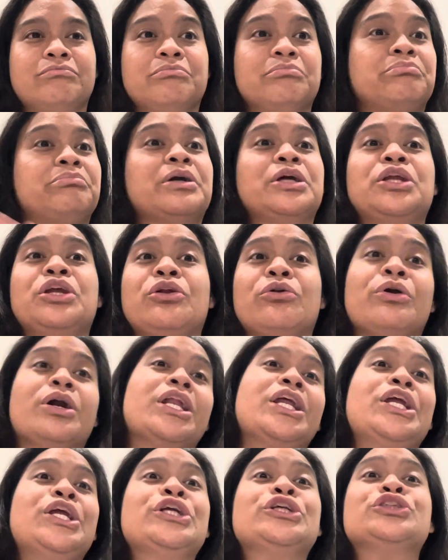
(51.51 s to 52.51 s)
But you know what?
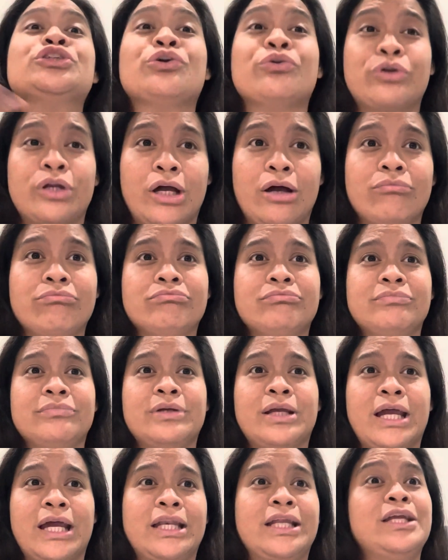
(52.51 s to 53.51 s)
He showed up
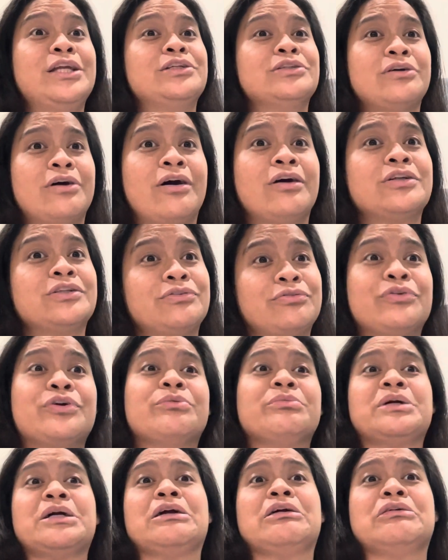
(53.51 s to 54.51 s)
and he talked for
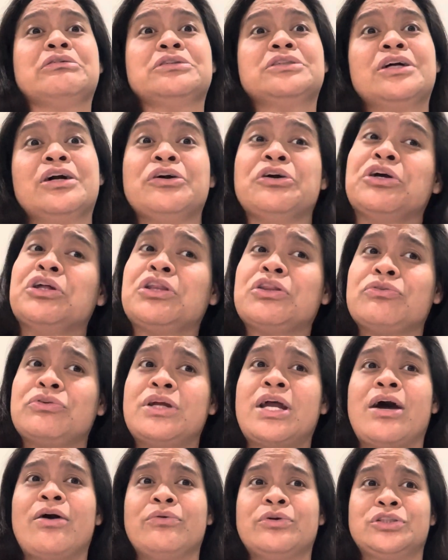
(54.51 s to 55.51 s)
about a good 3
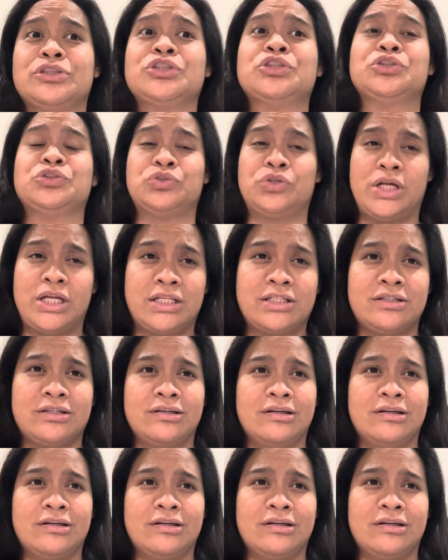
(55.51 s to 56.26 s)
hours straight.